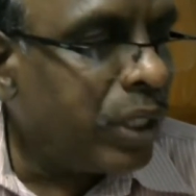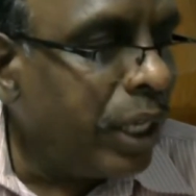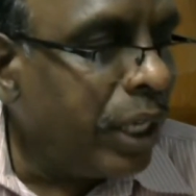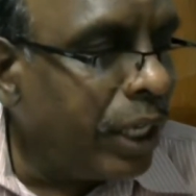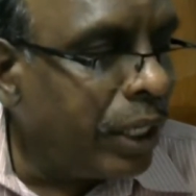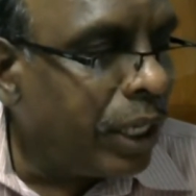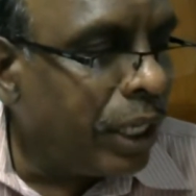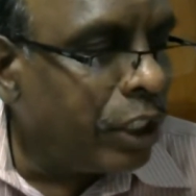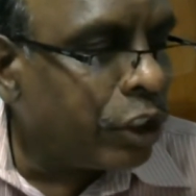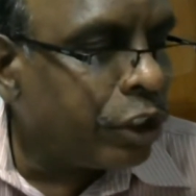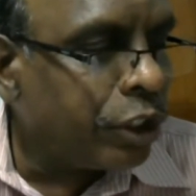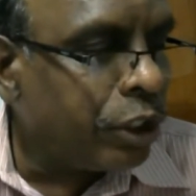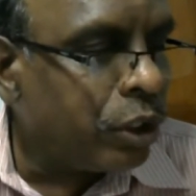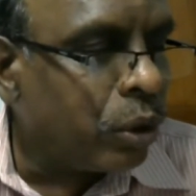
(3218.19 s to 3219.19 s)
an
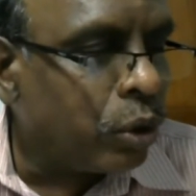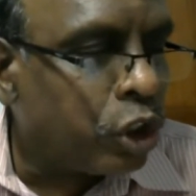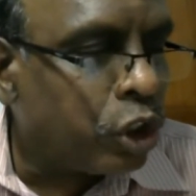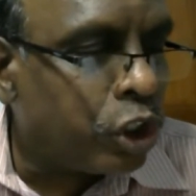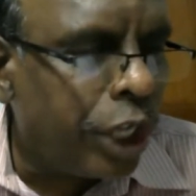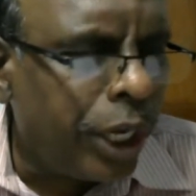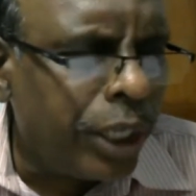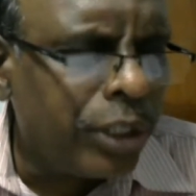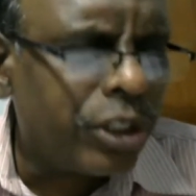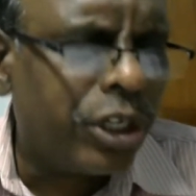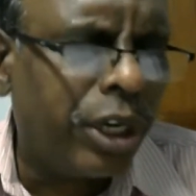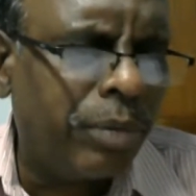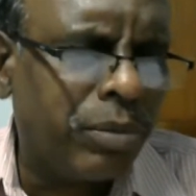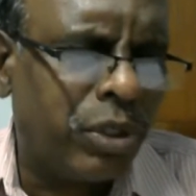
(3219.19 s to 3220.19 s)
intention to change
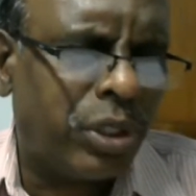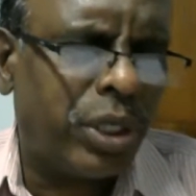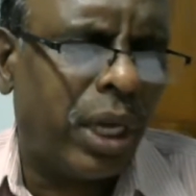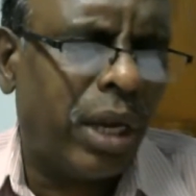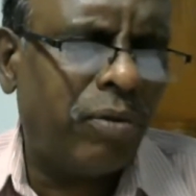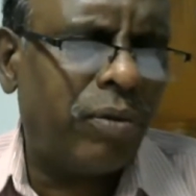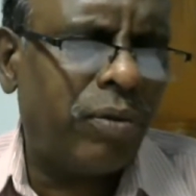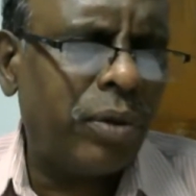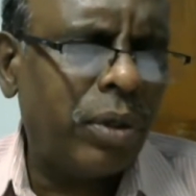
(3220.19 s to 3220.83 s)
himself